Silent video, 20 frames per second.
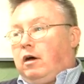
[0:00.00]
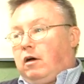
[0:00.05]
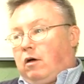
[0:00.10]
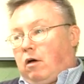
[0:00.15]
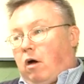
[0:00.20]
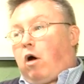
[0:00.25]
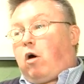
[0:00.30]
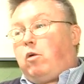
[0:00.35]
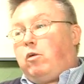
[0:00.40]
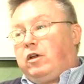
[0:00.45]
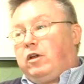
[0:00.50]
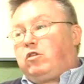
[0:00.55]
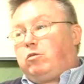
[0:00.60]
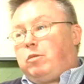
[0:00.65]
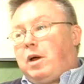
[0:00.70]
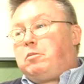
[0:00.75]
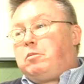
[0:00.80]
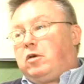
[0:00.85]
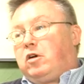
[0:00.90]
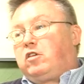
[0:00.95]
always
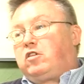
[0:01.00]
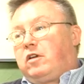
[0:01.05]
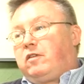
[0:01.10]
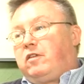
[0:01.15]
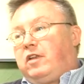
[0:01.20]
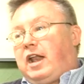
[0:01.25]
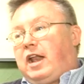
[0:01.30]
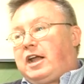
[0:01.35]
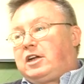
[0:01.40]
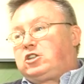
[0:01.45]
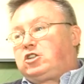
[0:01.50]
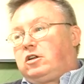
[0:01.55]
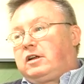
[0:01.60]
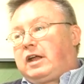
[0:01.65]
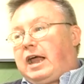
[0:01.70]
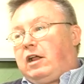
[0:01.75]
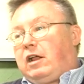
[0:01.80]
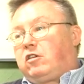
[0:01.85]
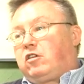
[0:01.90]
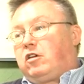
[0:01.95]
members of the National
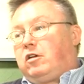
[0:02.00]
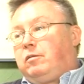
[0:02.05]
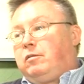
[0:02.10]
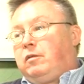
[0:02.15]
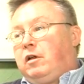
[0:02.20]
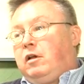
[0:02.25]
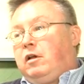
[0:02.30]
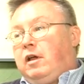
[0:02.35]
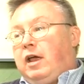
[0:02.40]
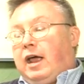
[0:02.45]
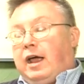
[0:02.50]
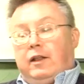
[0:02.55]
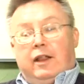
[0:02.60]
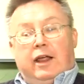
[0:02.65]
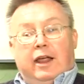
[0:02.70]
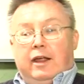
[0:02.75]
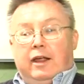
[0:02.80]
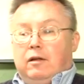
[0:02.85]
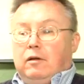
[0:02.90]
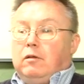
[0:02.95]
Council, and
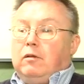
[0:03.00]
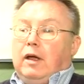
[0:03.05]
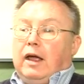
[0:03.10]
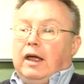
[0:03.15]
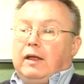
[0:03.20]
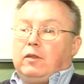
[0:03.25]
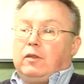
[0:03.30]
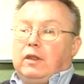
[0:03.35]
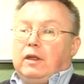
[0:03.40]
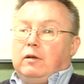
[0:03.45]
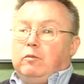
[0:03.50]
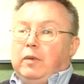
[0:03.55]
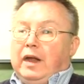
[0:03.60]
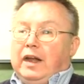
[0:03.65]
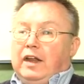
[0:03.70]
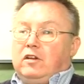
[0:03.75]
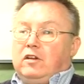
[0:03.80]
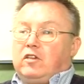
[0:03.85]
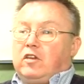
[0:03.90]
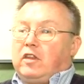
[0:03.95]
they at the
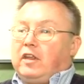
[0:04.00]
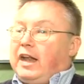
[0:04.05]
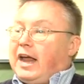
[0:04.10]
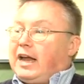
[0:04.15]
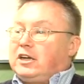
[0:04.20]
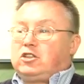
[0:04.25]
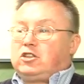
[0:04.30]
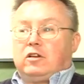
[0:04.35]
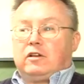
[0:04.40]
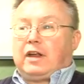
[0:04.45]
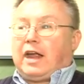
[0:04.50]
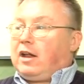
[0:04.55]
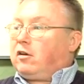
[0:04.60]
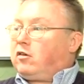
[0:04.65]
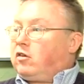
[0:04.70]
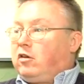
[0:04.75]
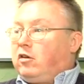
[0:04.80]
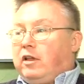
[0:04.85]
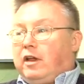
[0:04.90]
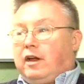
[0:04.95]
meetings of the National
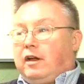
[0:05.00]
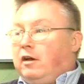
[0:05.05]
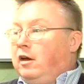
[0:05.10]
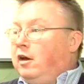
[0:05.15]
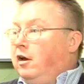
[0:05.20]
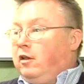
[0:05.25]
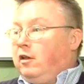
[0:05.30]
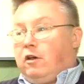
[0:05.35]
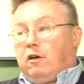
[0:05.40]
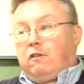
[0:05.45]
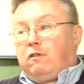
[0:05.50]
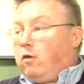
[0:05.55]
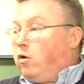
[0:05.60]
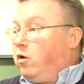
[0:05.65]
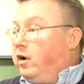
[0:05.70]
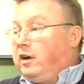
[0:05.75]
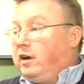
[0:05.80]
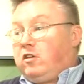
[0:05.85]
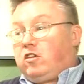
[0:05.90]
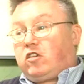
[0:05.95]
Council, their
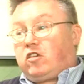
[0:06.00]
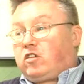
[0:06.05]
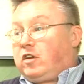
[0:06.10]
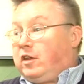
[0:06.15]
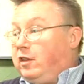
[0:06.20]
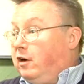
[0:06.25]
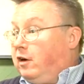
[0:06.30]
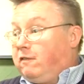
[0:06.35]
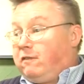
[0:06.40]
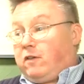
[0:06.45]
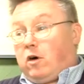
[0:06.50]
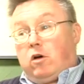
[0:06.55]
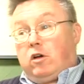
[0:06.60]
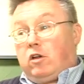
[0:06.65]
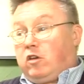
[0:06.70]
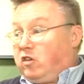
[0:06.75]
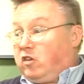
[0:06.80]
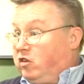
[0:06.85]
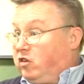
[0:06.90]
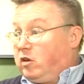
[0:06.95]
voice and their vote
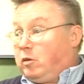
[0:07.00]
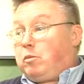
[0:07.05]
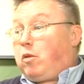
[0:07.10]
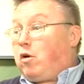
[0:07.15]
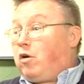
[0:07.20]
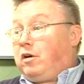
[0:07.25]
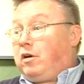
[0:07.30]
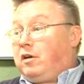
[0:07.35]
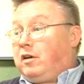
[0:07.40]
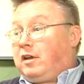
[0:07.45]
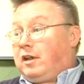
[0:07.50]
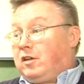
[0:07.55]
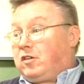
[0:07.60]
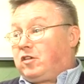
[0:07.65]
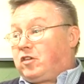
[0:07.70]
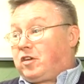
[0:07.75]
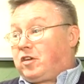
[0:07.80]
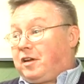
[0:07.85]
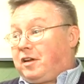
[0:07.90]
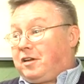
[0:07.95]
is as important
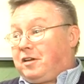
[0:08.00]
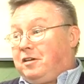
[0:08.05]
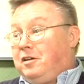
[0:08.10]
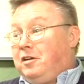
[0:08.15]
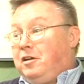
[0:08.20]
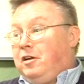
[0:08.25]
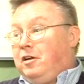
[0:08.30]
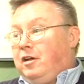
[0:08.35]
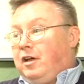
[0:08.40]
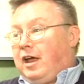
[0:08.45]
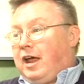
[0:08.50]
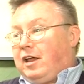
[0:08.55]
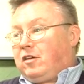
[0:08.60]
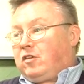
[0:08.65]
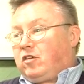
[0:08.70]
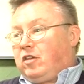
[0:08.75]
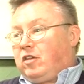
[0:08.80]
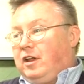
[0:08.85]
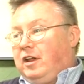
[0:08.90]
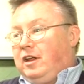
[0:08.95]

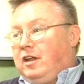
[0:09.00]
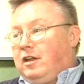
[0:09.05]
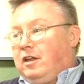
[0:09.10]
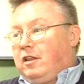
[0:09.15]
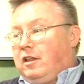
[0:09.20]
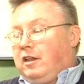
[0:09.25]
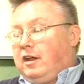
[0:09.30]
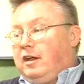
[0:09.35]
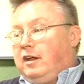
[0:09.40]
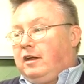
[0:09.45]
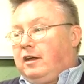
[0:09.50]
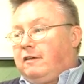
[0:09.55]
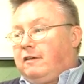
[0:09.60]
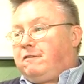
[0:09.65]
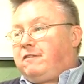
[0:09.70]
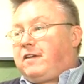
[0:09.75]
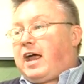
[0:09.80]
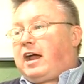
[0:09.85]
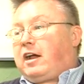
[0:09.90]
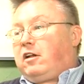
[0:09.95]
as the
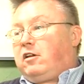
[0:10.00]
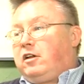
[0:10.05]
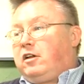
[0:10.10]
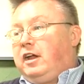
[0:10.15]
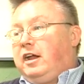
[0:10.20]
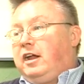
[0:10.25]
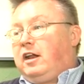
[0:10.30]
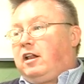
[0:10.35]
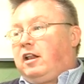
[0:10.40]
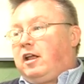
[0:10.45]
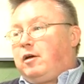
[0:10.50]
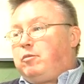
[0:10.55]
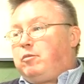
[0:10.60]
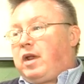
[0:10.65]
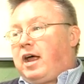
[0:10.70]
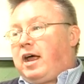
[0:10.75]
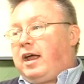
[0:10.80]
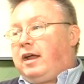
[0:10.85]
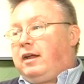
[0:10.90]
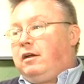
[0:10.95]
faculty and
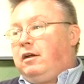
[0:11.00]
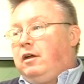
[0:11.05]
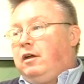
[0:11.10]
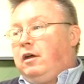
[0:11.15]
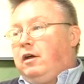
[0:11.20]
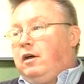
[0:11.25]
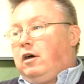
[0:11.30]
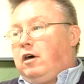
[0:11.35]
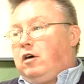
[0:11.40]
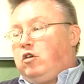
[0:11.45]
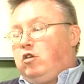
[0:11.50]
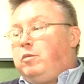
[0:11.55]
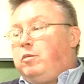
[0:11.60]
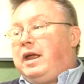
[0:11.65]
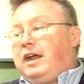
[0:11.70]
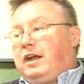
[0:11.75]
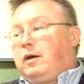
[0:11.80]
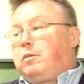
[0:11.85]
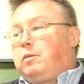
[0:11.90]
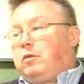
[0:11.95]
alumni who
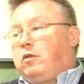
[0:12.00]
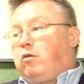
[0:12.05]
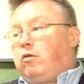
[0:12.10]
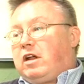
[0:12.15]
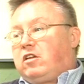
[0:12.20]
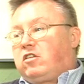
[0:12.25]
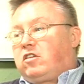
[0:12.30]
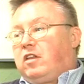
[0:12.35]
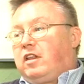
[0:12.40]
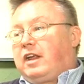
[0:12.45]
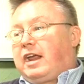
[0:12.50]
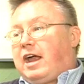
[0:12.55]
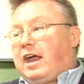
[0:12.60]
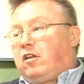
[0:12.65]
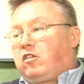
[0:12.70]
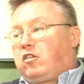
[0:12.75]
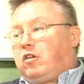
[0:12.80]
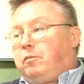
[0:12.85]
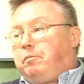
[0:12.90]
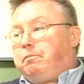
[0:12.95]
make up the rest of the
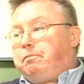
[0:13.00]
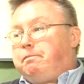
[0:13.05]
council.